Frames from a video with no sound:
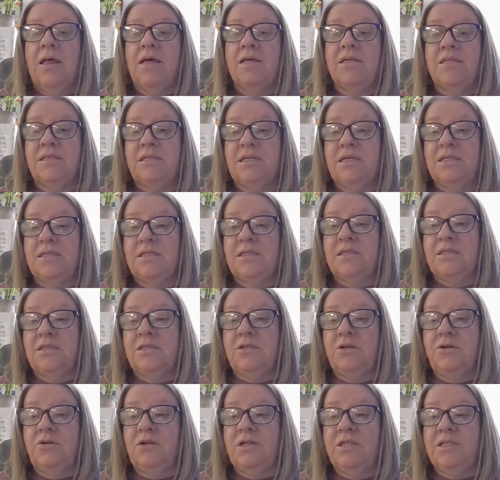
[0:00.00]
assists the
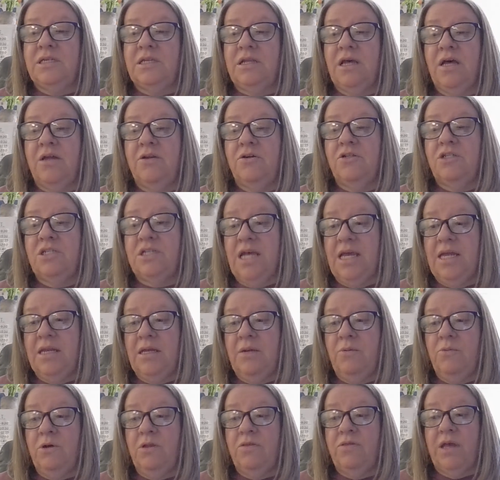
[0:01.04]
students in
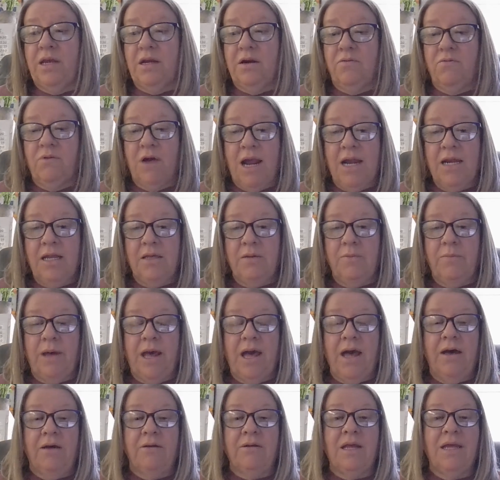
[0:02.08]
understanding what they are writing
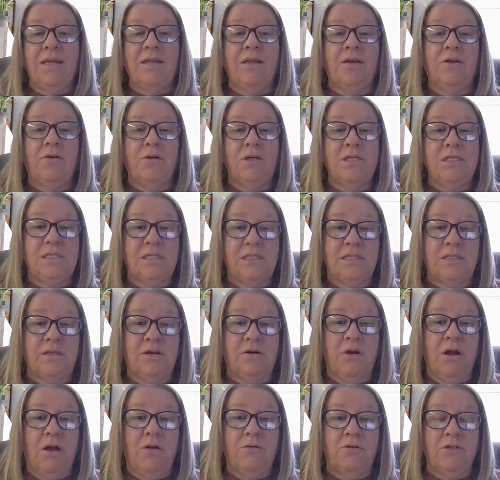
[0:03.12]
about and increases
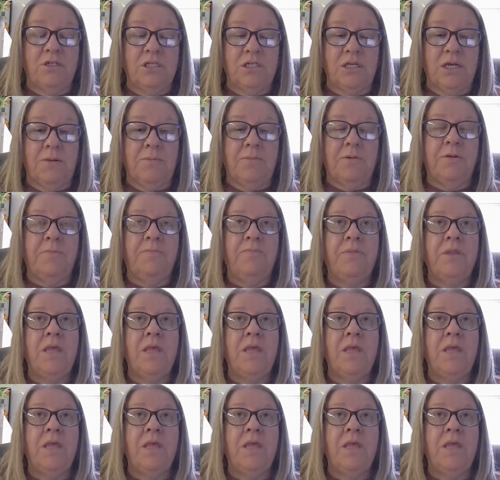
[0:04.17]
their ownership.